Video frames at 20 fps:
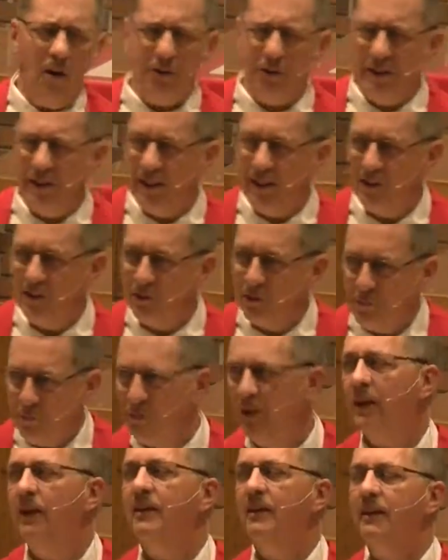things
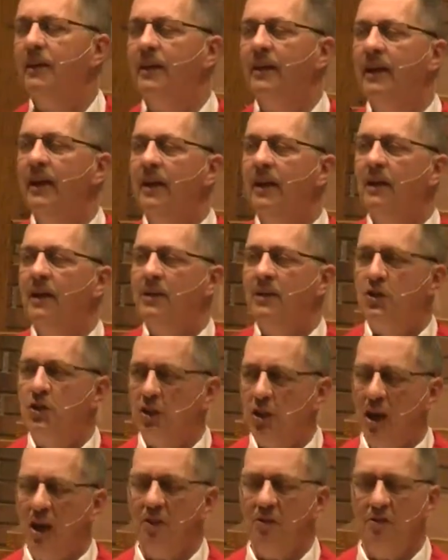freely,
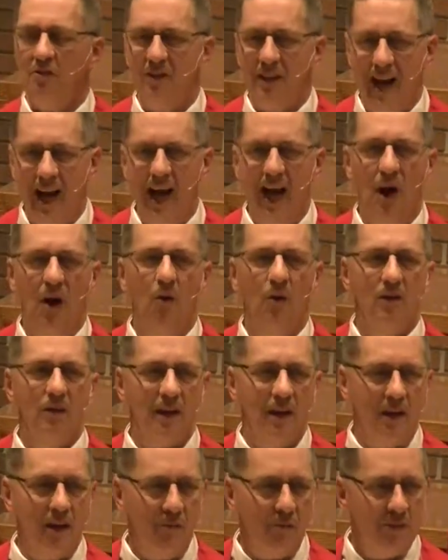just out
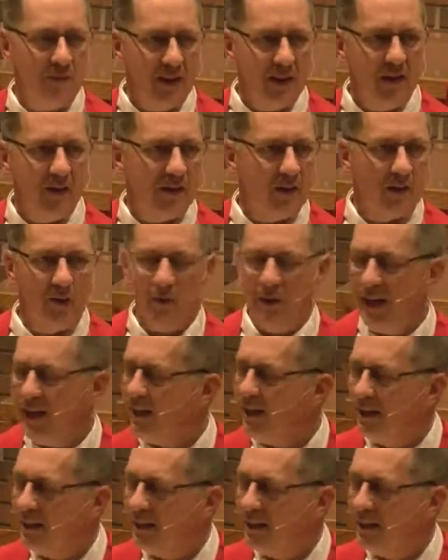of their great